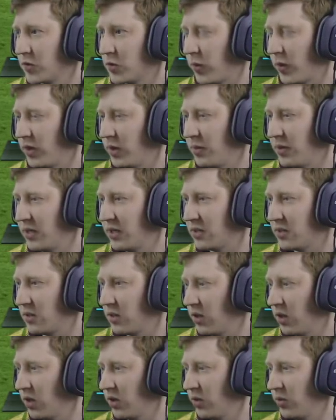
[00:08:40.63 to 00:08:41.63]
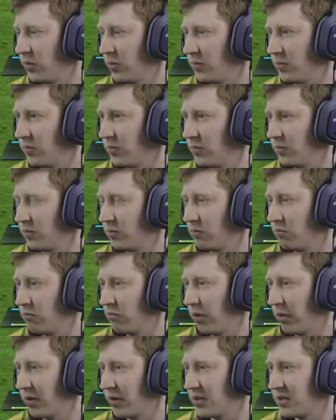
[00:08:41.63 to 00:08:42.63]
20 minutes to go.
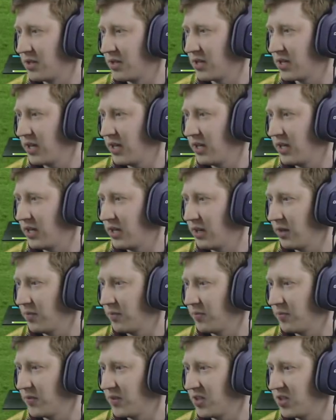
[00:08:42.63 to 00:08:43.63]
Morris to take it.